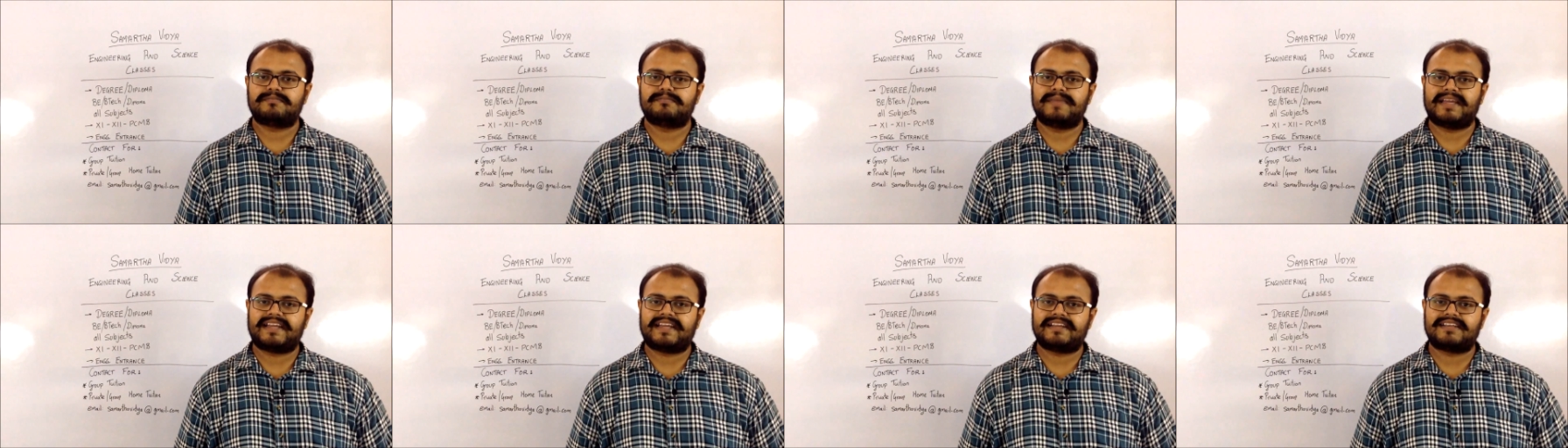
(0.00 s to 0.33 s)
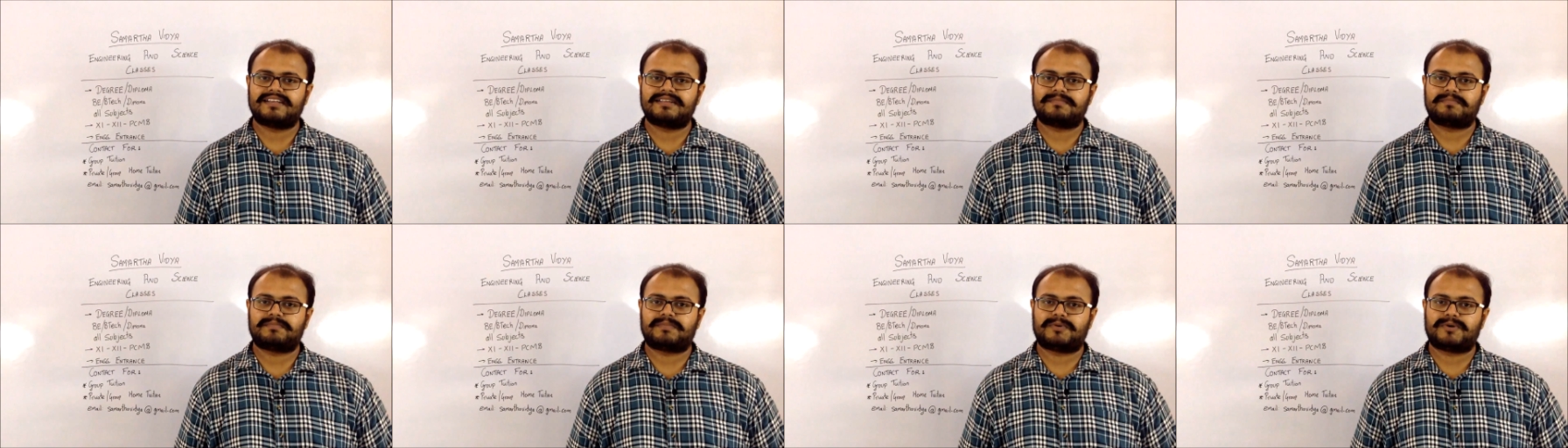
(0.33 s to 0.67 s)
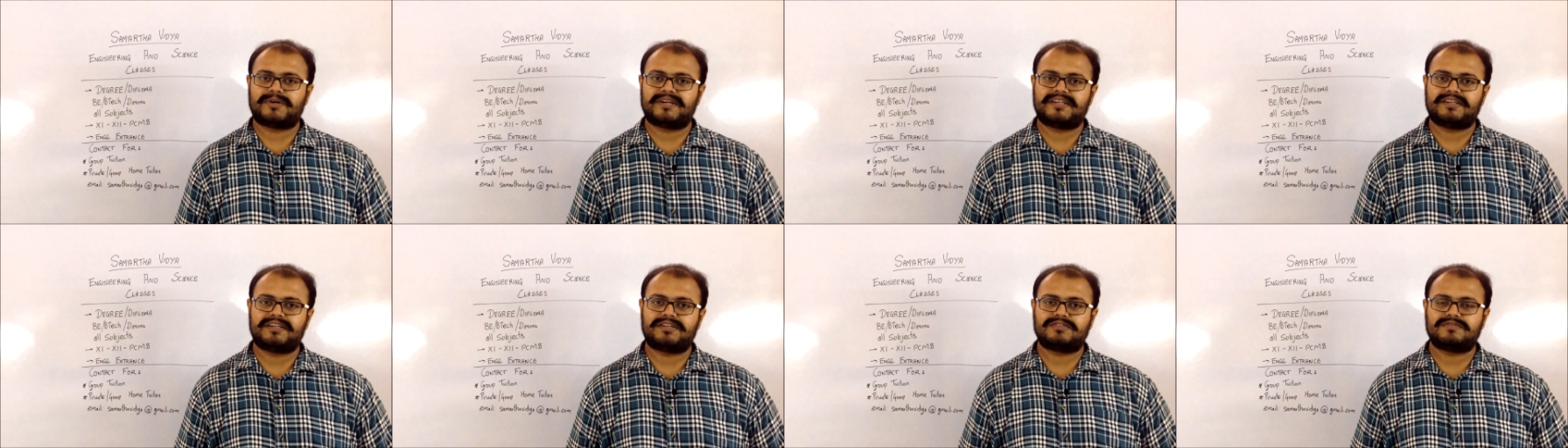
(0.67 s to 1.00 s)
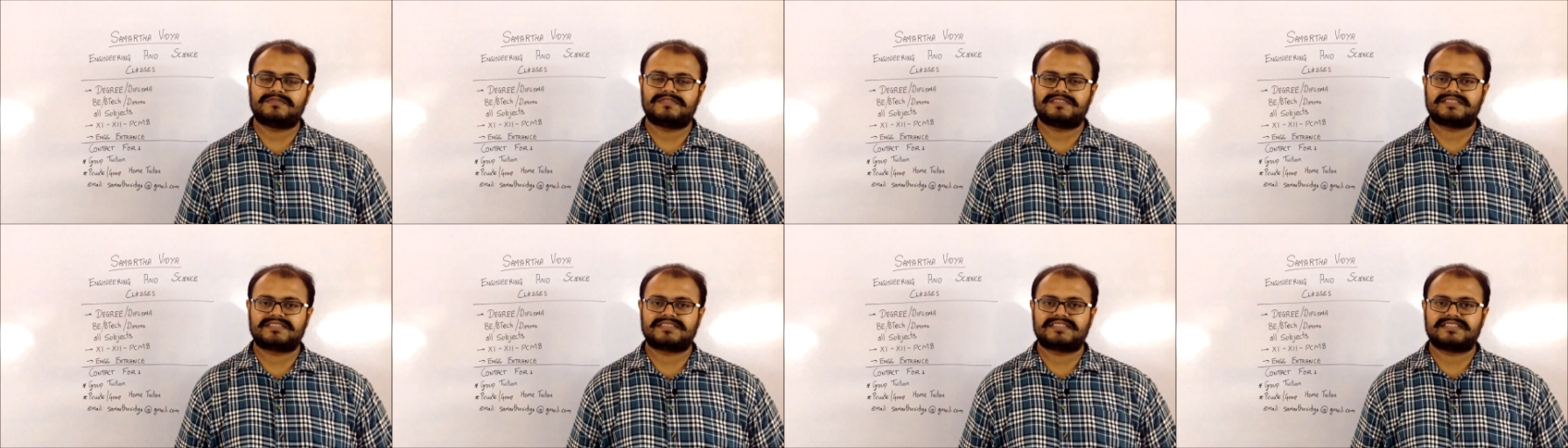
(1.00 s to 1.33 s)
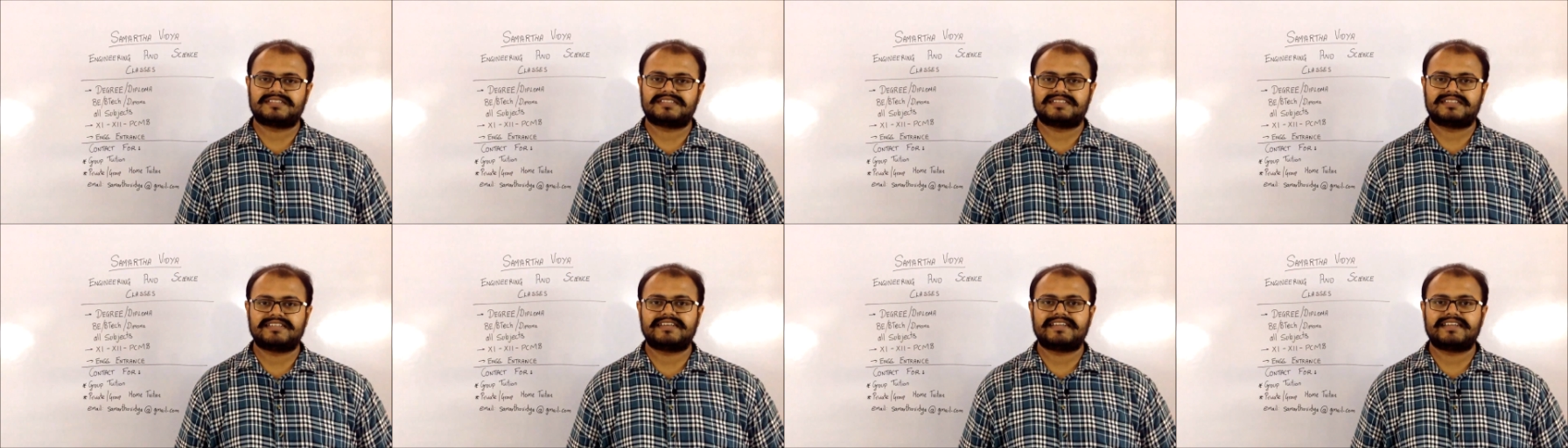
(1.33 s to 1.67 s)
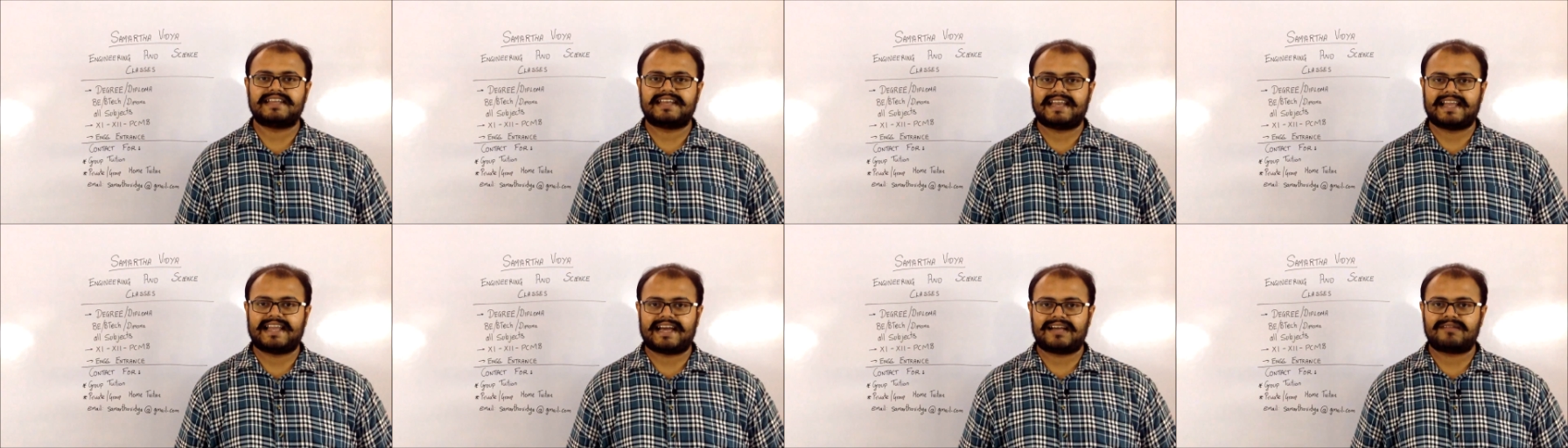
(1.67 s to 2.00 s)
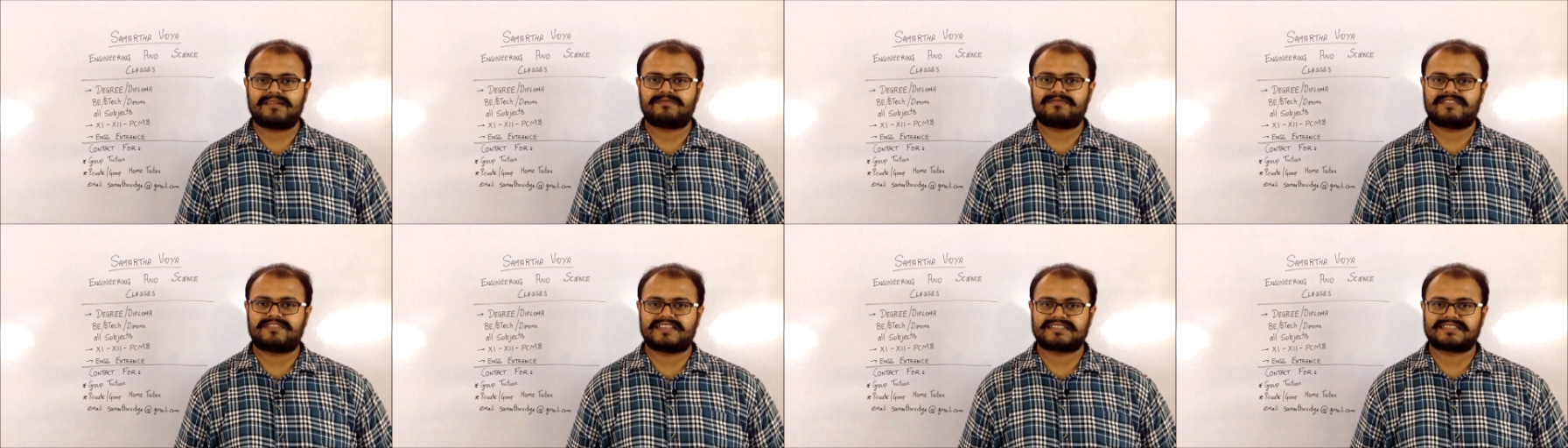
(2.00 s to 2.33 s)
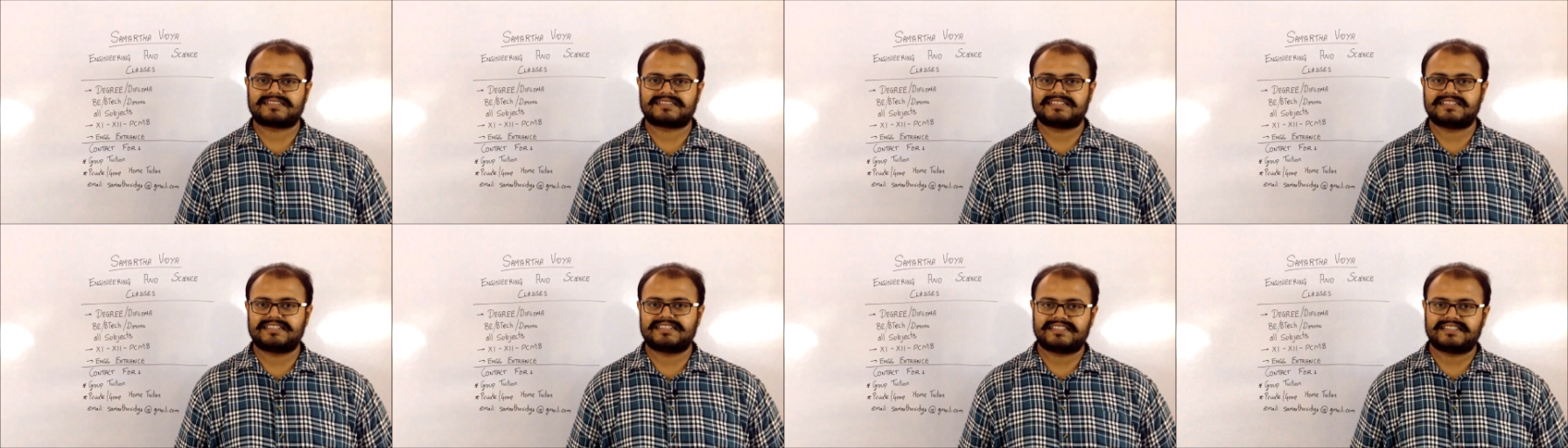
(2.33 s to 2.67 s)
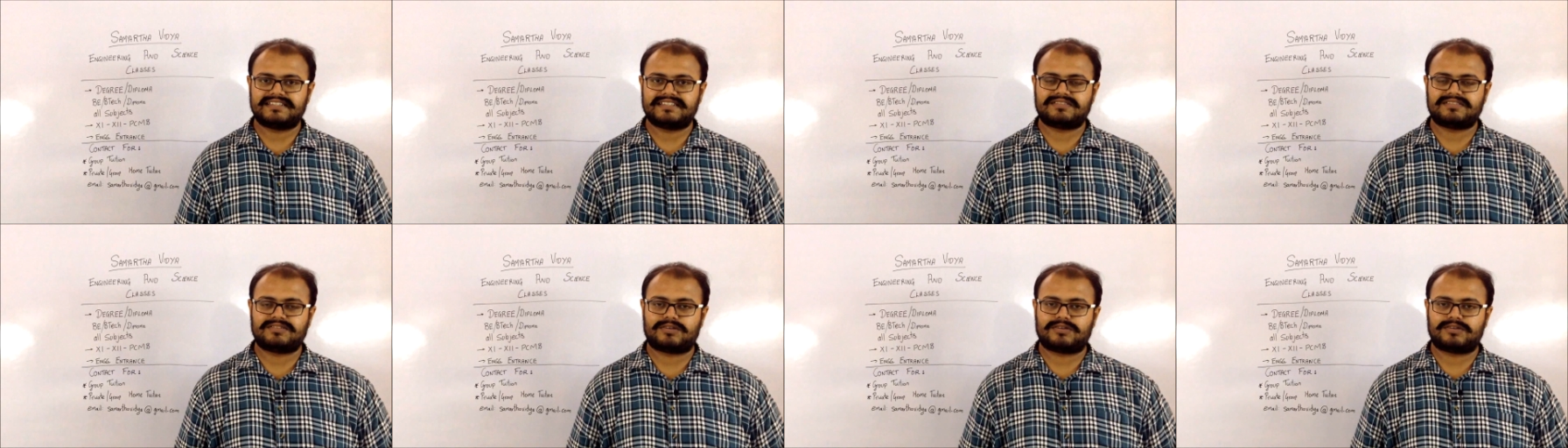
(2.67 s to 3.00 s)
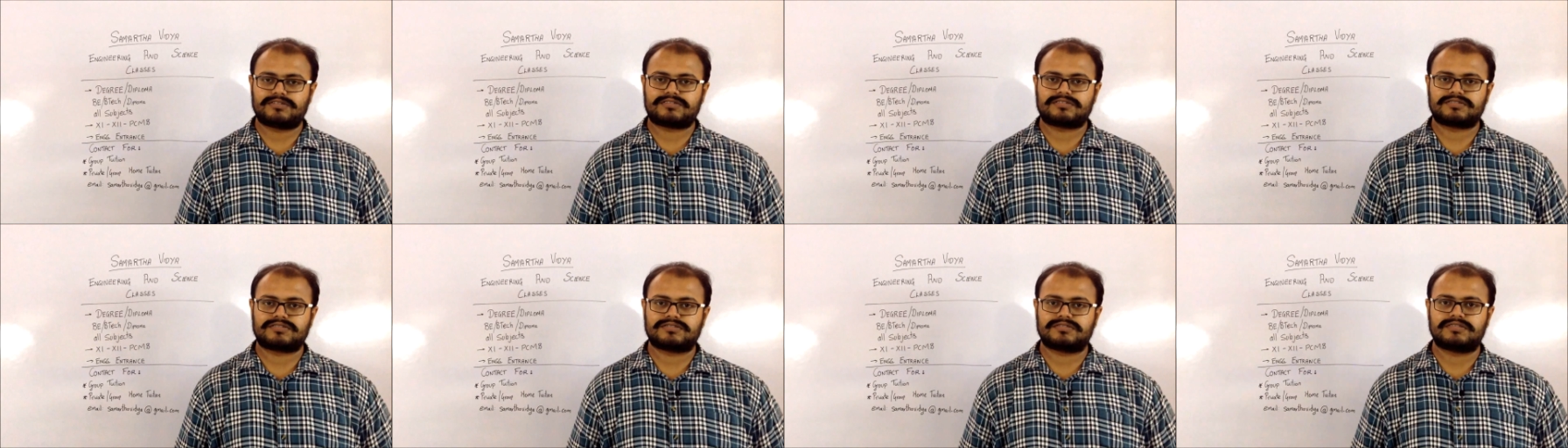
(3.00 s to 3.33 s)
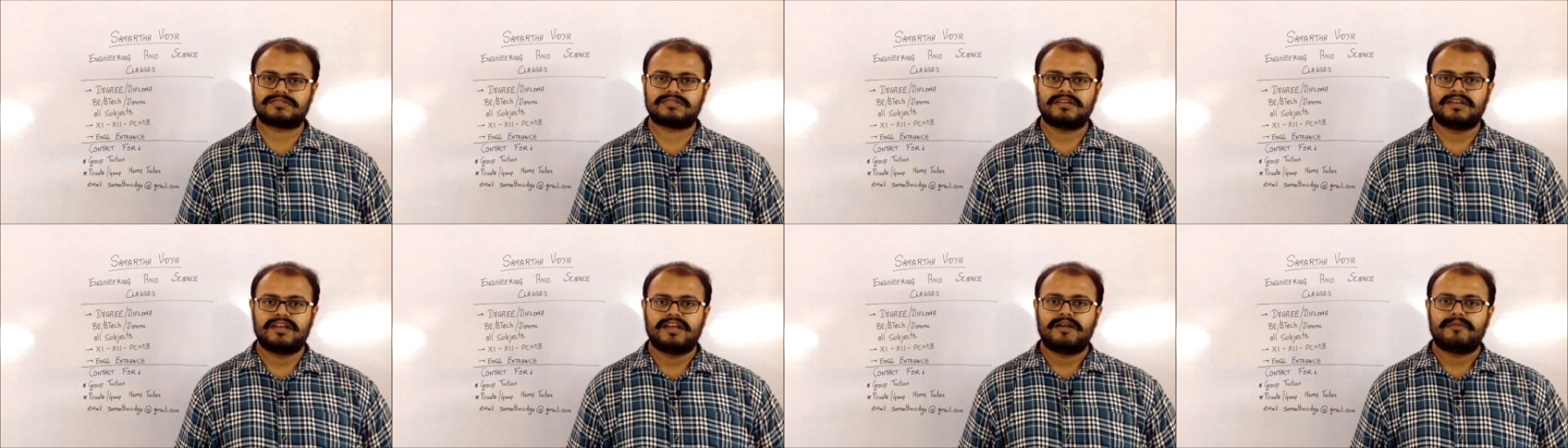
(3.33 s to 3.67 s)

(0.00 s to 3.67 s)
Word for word: make it a point to visit the lab facilities also